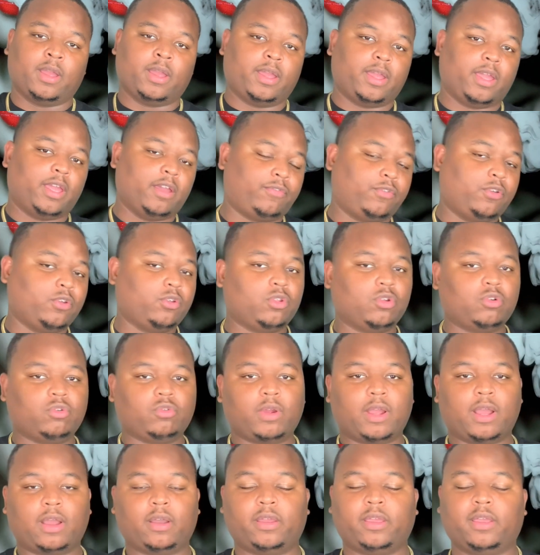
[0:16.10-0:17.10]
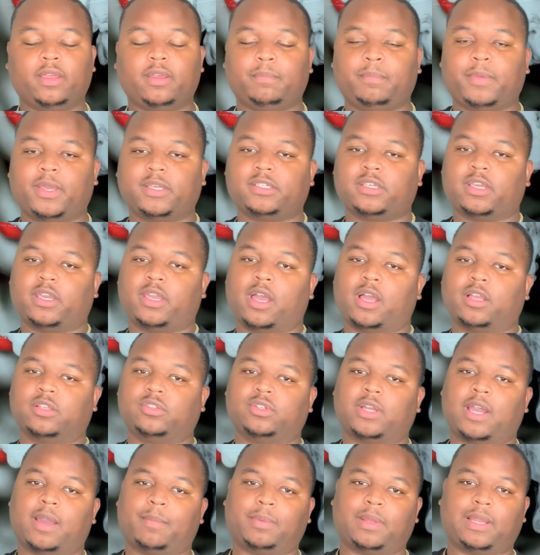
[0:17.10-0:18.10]
If you're new around here, make sure y'all
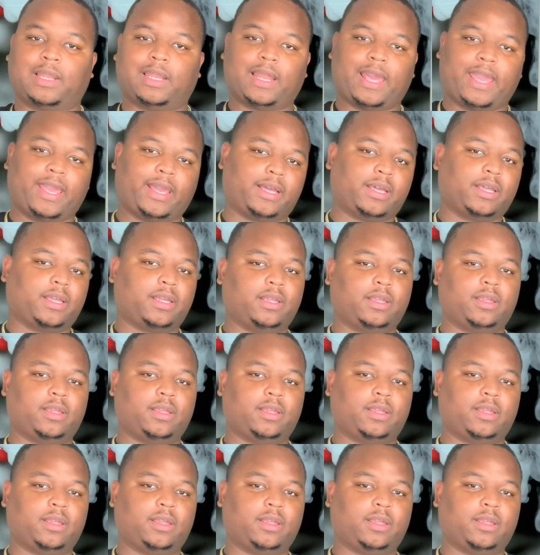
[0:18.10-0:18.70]
drop a like,